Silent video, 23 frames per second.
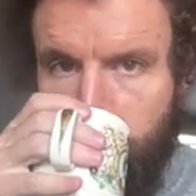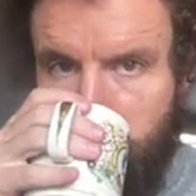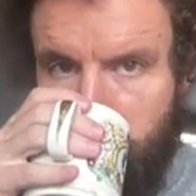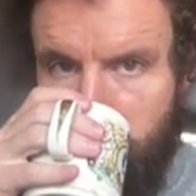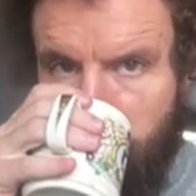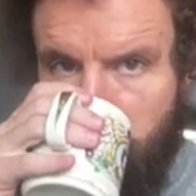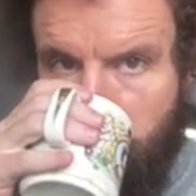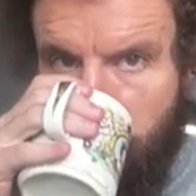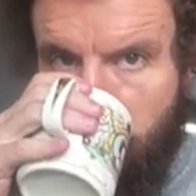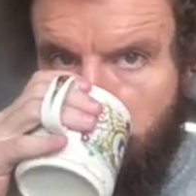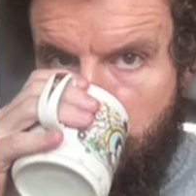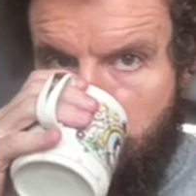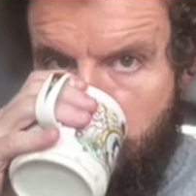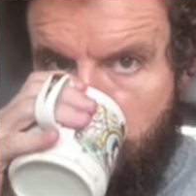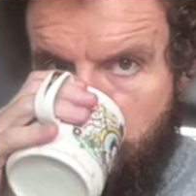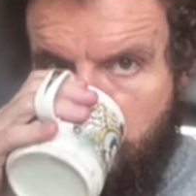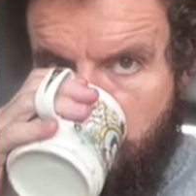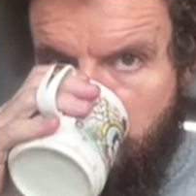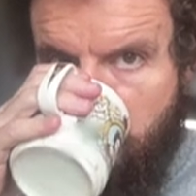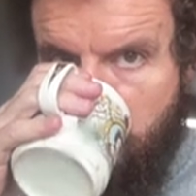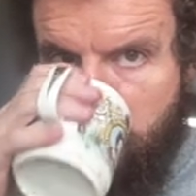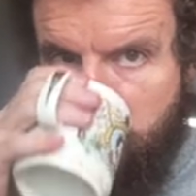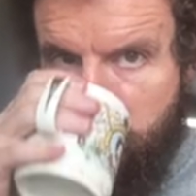
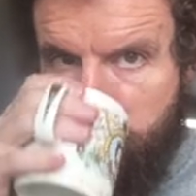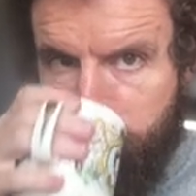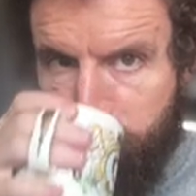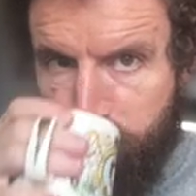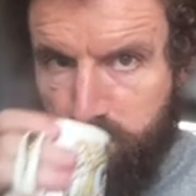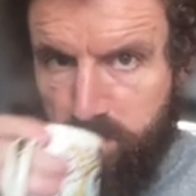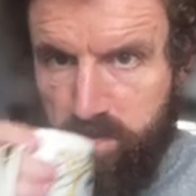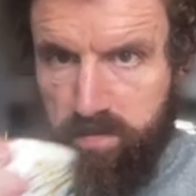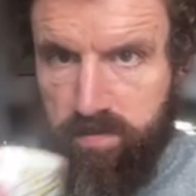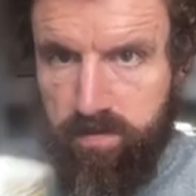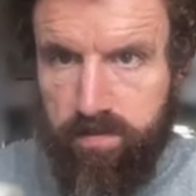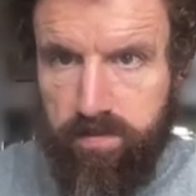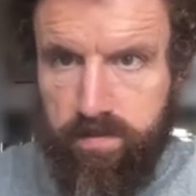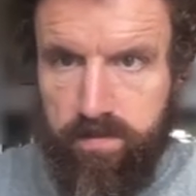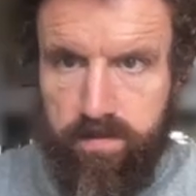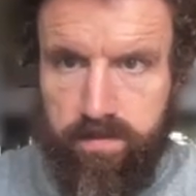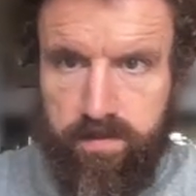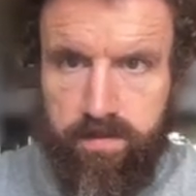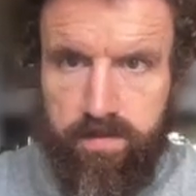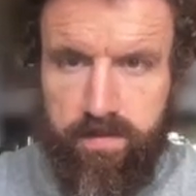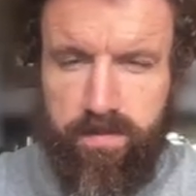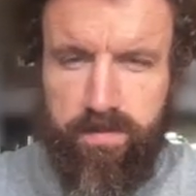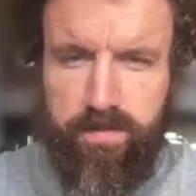
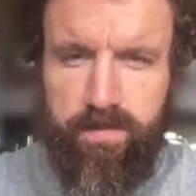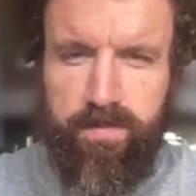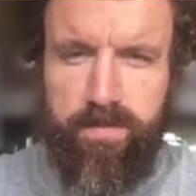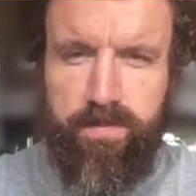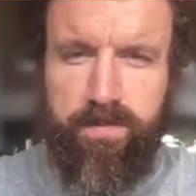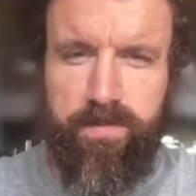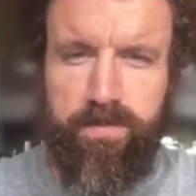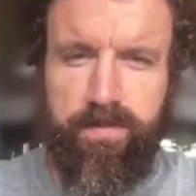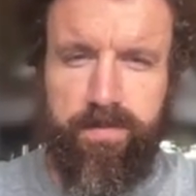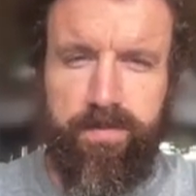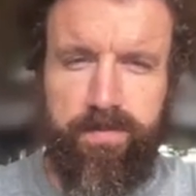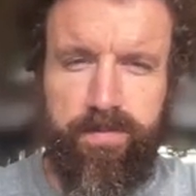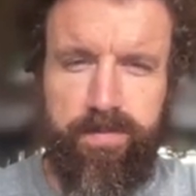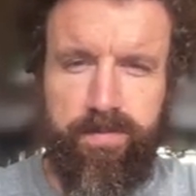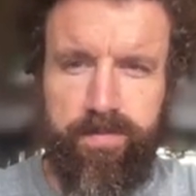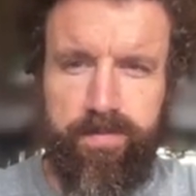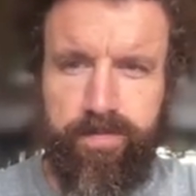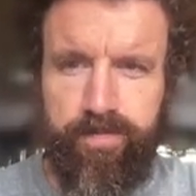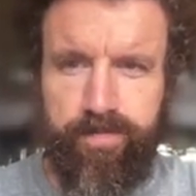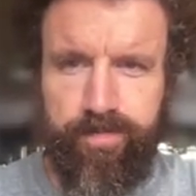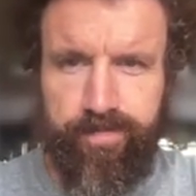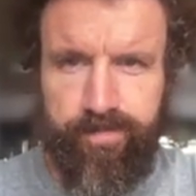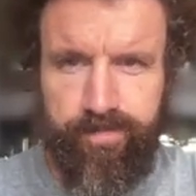
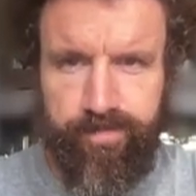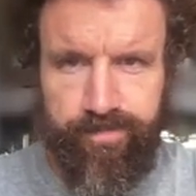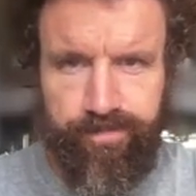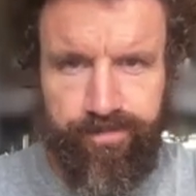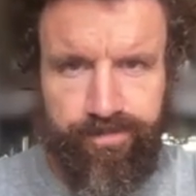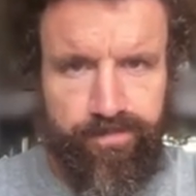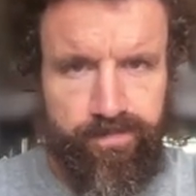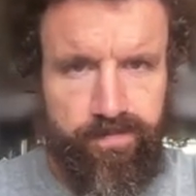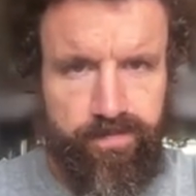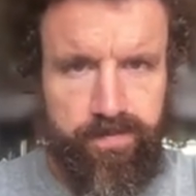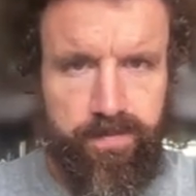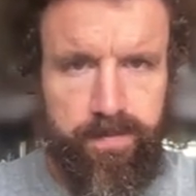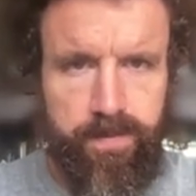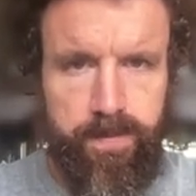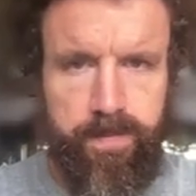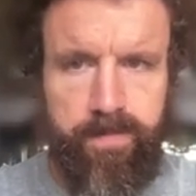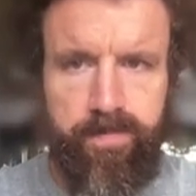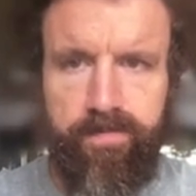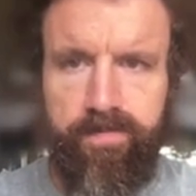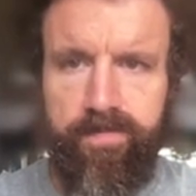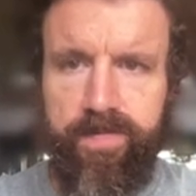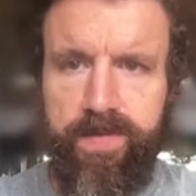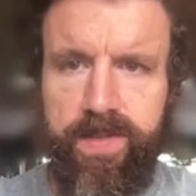
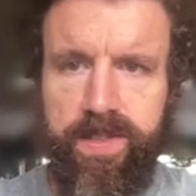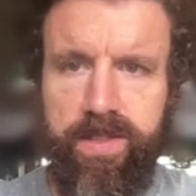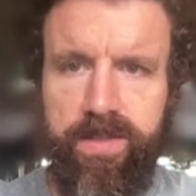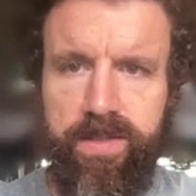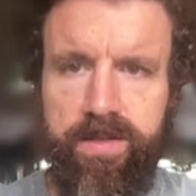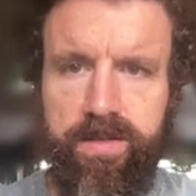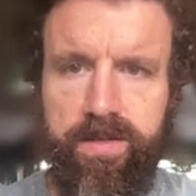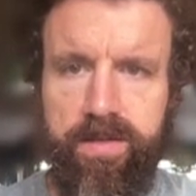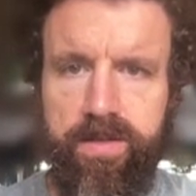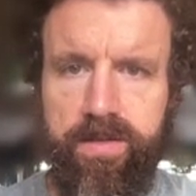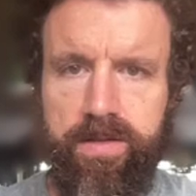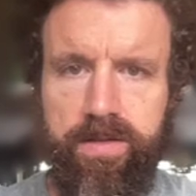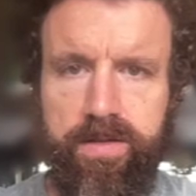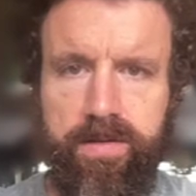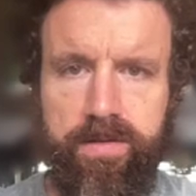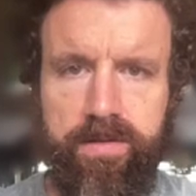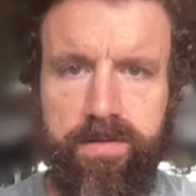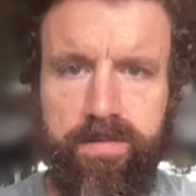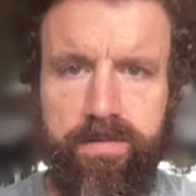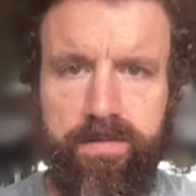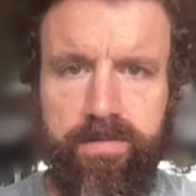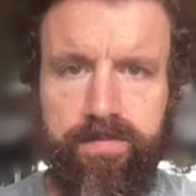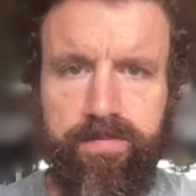
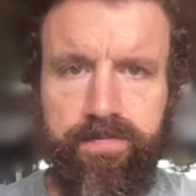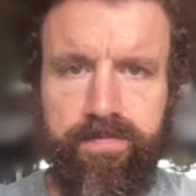No one is speaking in this clip.